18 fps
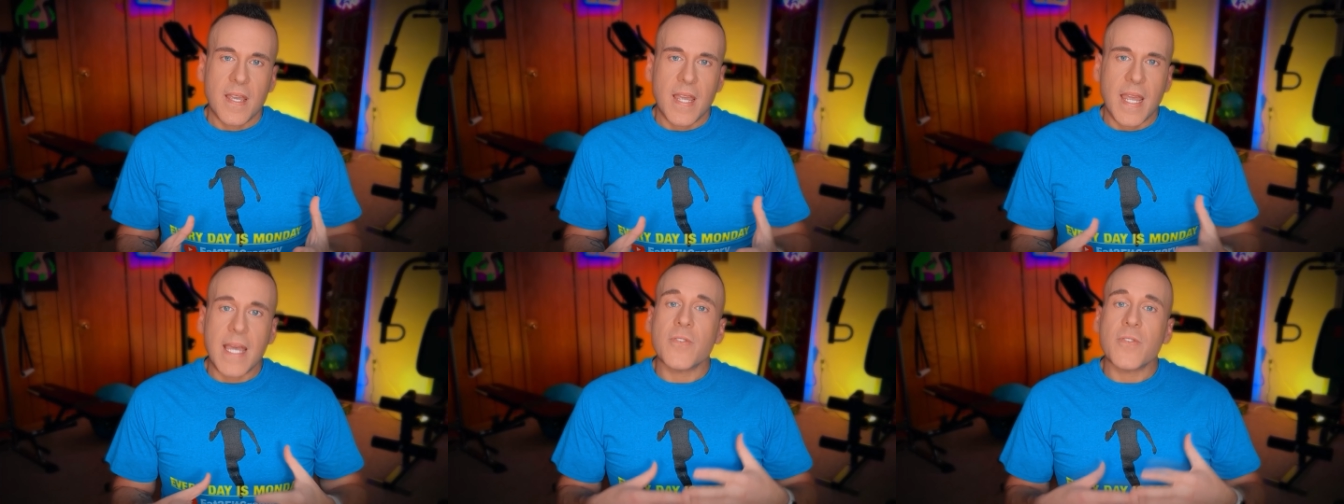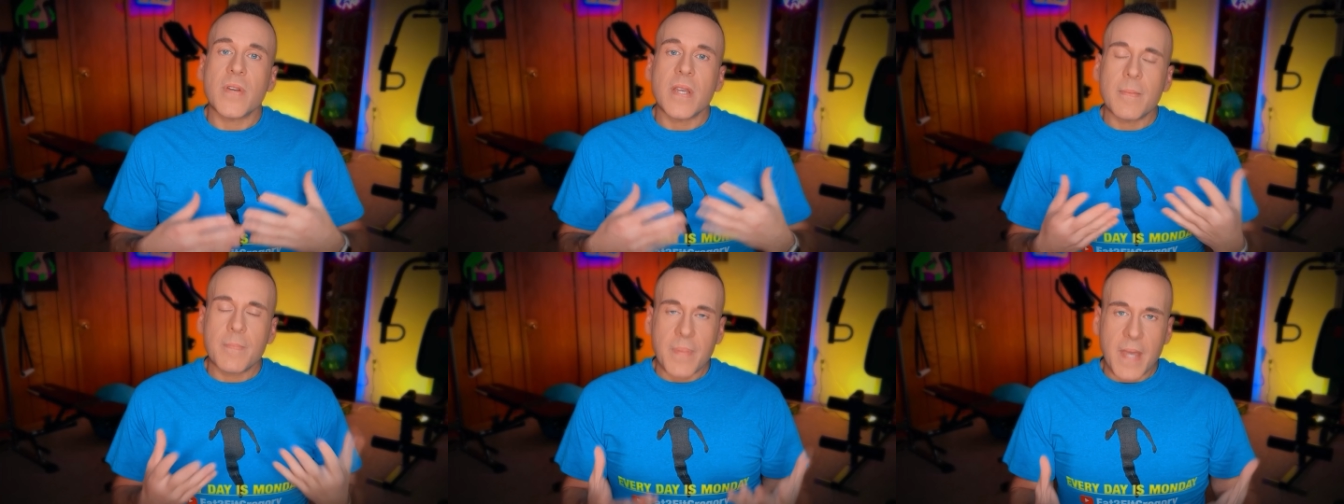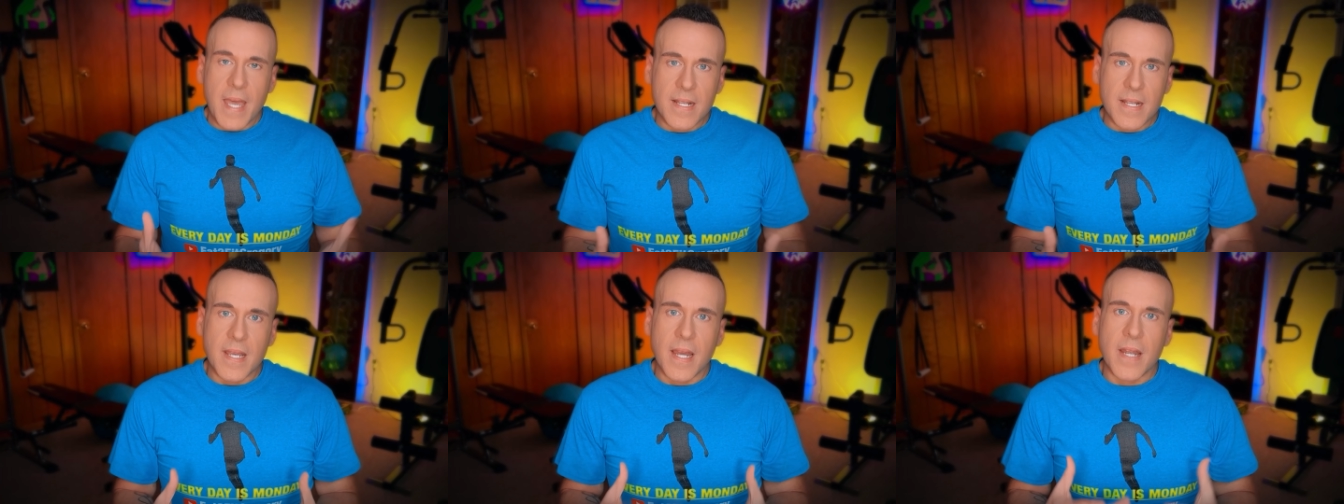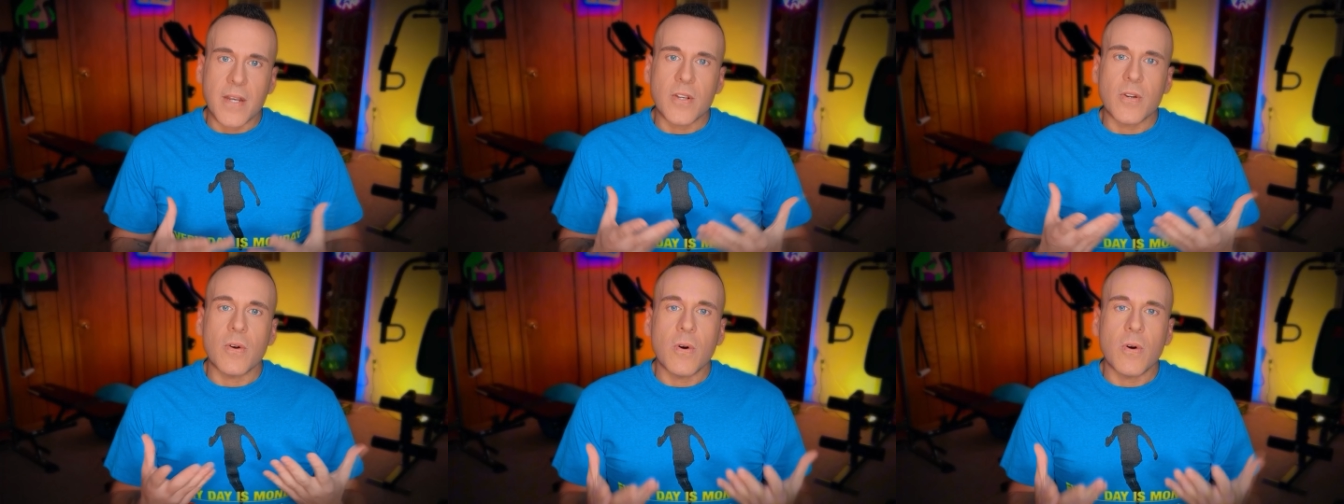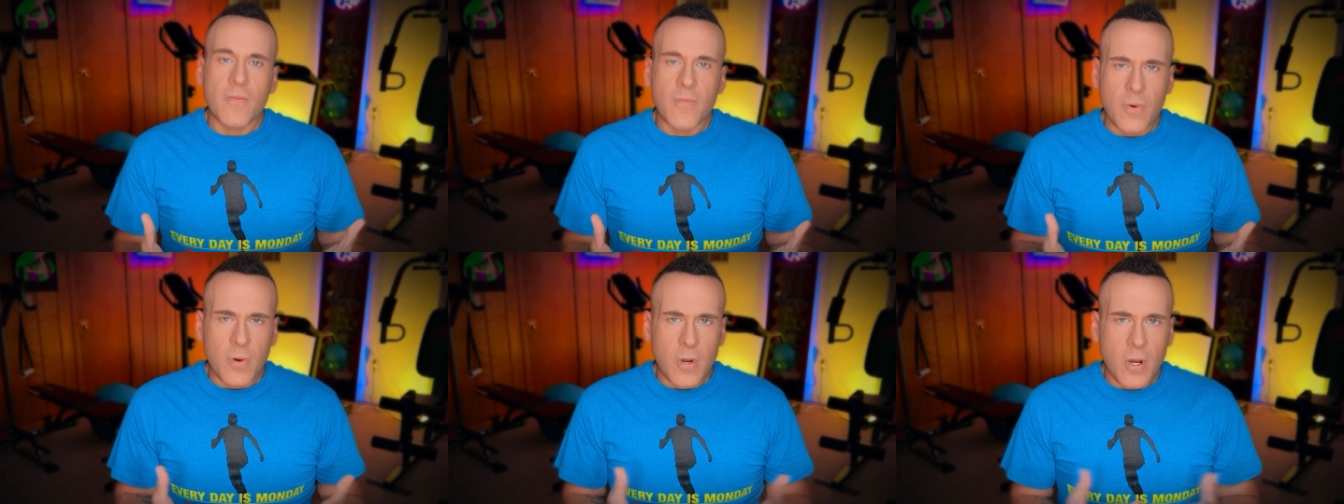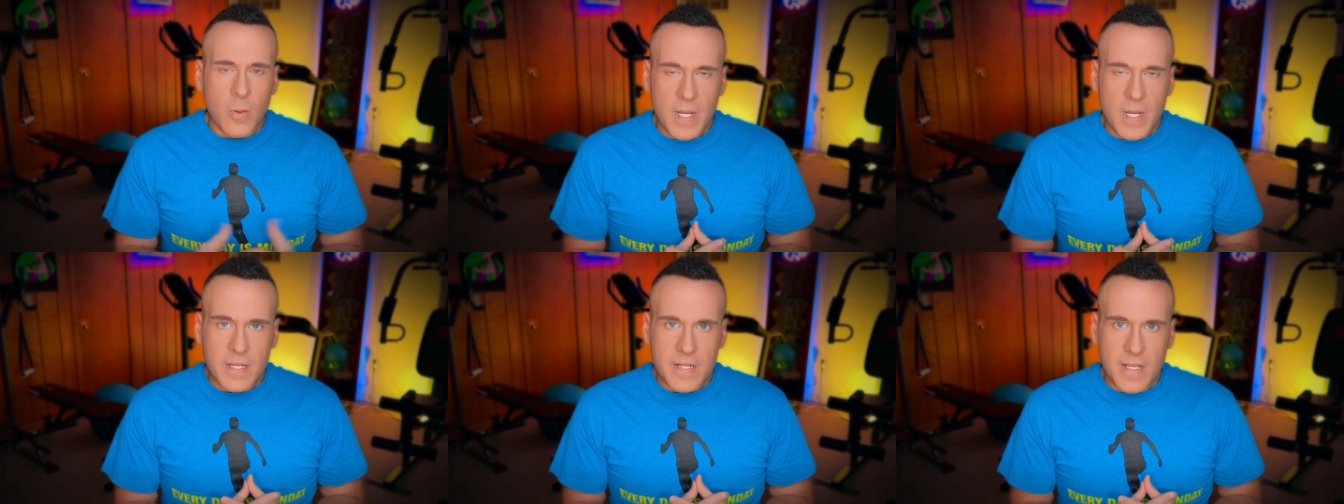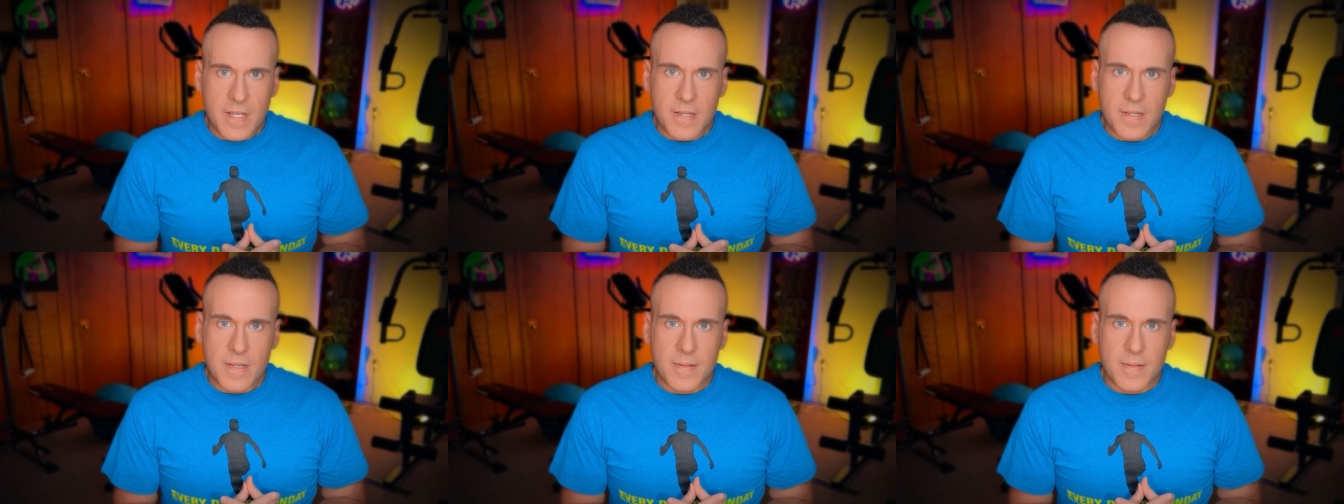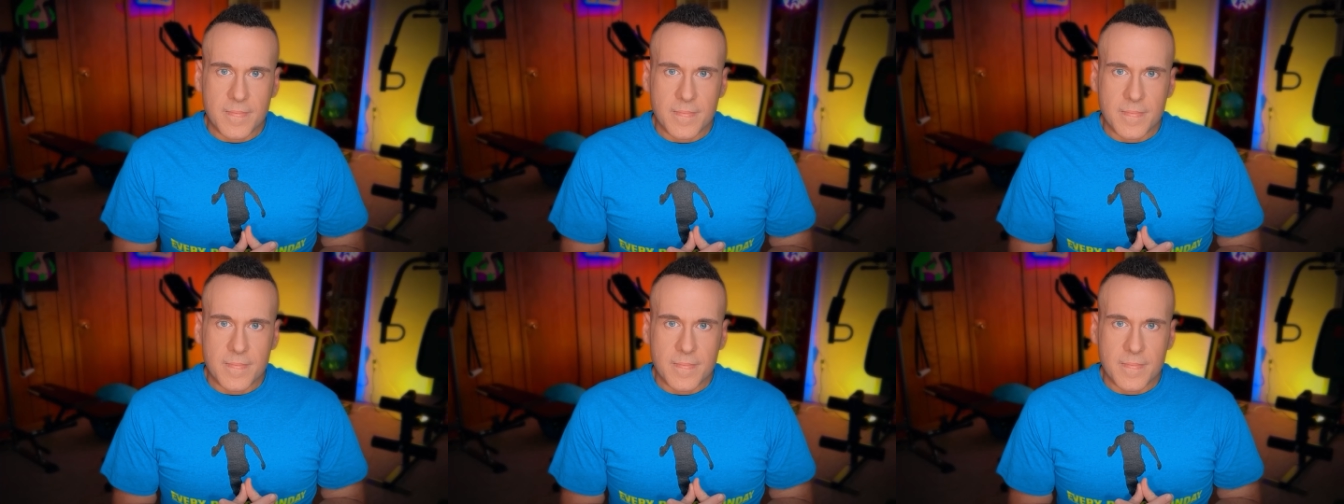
and their impact on your overall wellness.